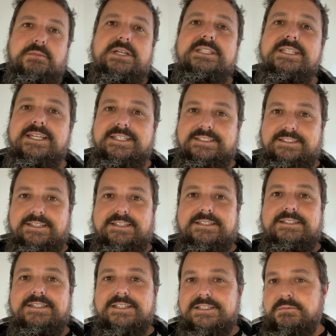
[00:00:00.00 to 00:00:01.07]
Mondays,
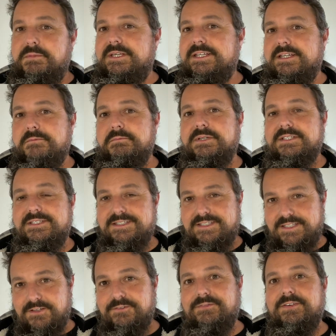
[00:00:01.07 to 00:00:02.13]
6 p.m.
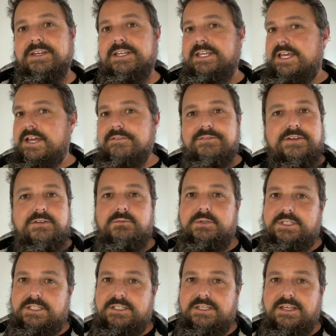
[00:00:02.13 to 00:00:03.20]
Pacific every
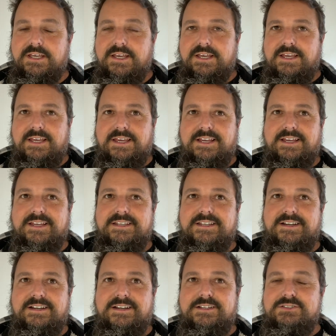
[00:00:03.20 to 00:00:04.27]
week. And
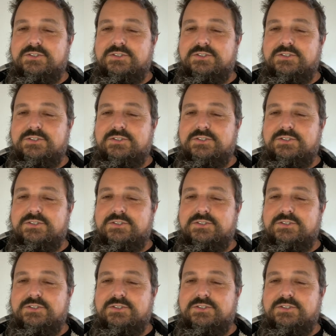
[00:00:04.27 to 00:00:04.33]
uh,